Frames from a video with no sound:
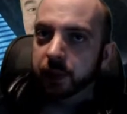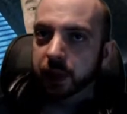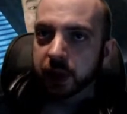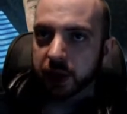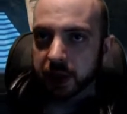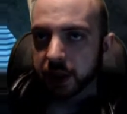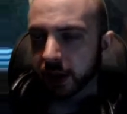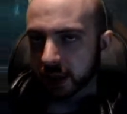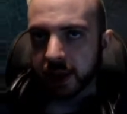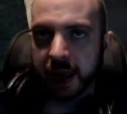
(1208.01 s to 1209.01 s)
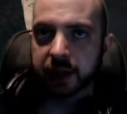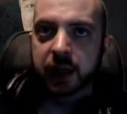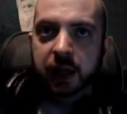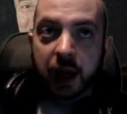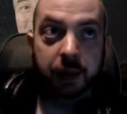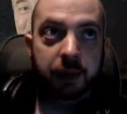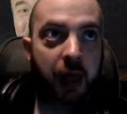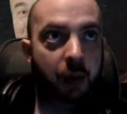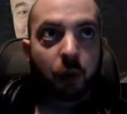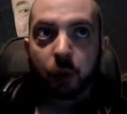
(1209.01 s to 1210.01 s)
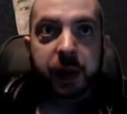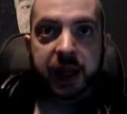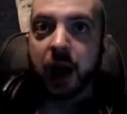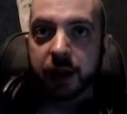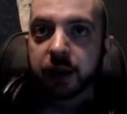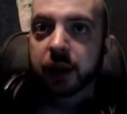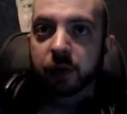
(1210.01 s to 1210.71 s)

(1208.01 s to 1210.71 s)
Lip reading: Star Citizen and things like that, and they will be done